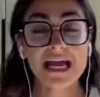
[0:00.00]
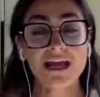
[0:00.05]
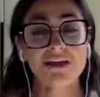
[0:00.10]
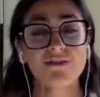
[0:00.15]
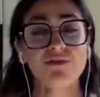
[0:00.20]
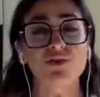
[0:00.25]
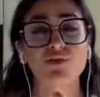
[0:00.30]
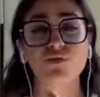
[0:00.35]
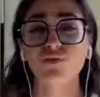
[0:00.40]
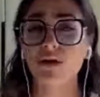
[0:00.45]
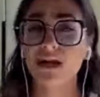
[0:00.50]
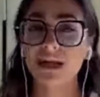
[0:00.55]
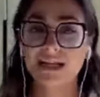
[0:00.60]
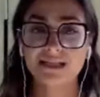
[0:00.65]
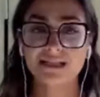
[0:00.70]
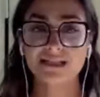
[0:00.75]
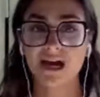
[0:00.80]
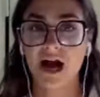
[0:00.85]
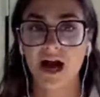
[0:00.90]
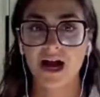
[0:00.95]
If you're really
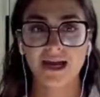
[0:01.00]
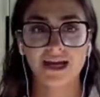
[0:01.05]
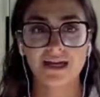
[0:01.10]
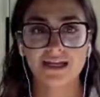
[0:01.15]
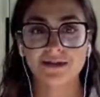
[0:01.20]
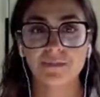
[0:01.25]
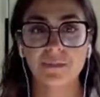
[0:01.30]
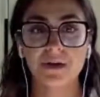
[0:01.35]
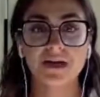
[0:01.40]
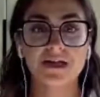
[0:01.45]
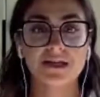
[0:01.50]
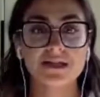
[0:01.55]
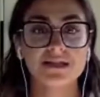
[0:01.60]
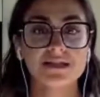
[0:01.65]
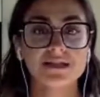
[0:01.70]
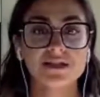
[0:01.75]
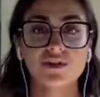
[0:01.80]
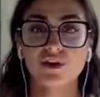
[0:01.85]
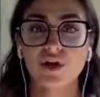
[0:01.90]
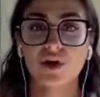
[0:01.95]
tired
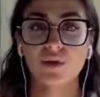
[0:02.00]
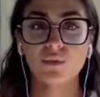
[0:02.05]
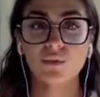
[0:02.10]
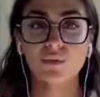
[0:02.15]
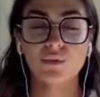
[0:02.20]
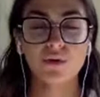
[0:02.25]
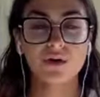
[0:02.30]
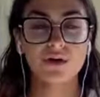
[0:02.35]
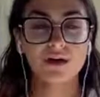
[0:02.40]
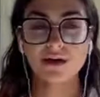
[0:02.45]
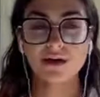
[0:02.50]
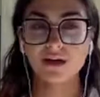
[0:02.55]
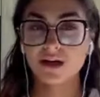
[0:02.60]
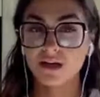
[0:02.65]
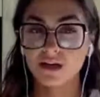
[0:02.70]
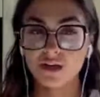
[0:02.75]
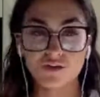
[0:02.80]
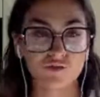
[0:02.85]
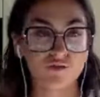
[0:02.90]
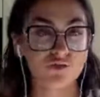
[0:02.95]
because, you know,
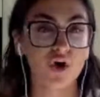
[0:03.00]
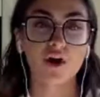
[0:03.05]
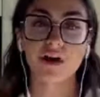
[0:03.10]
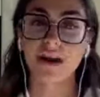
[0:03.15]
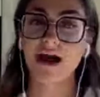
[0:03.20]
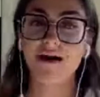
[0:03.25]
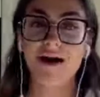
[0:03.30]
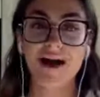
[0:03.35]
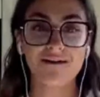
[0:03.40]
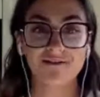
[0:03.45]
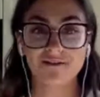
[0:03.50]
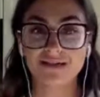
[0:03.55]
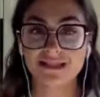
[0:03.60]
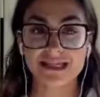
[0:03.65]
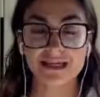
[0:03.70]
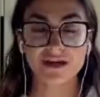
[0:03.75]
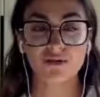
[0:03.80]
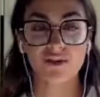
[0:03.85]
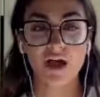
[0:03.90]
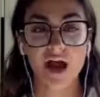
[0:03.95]
you've gone out every
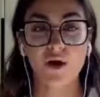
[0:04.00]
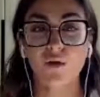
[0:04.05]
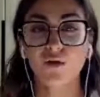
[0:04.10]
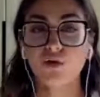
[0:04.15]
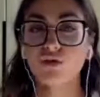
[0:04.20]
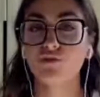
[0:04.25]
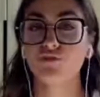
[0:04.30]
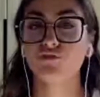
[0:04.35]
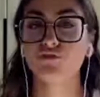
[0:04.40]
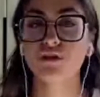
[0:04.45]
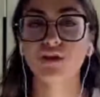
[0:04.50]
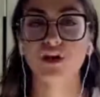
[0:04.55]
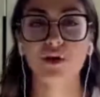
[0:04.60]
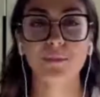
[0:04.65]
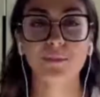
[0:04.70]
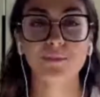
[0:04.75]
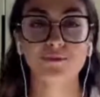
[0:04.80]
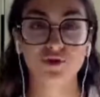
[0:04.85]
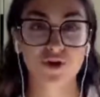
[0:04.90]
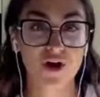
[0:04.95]
single night, or you've, you
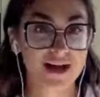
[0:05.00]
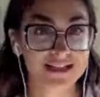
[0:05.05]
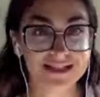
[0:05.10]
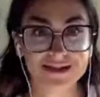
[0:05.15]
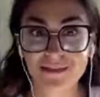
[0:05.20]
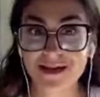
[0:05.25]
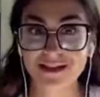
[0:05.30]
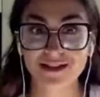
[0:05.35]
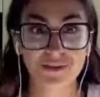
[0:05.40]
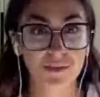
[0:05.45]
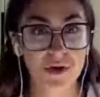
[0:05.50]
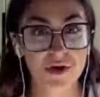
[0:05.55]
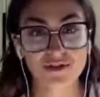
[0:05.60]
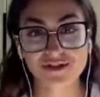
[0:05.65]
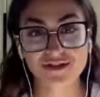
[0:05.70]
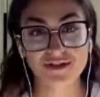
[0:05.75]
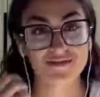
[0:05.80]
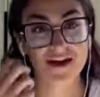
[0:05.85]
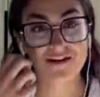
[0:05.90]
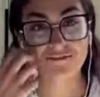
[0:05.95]
know, tried to make the
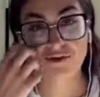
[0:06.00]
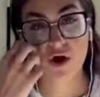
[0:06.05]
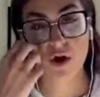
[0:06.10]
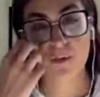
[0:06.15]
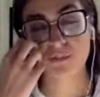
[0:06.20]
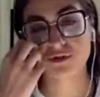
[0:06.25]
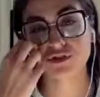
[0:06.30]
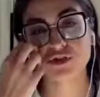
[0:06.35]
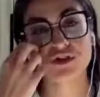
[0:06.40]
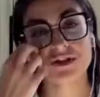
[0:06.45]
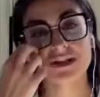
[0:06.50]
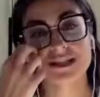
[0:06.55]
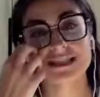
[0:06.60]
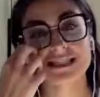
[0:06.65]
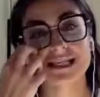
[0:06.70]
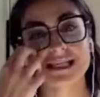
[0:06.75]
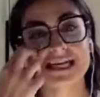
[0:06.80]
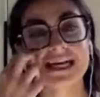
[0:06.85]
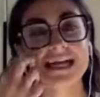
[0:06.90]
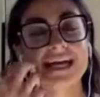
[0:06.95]
most of every
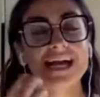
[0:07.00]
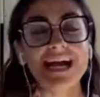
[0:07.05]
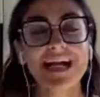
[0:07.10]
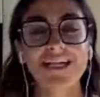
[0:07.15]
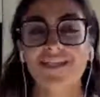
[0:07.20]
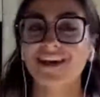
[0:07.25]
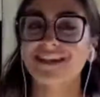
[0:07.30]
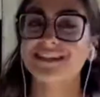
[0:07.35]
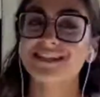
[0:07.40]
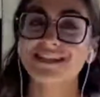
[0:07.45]
opportunity, that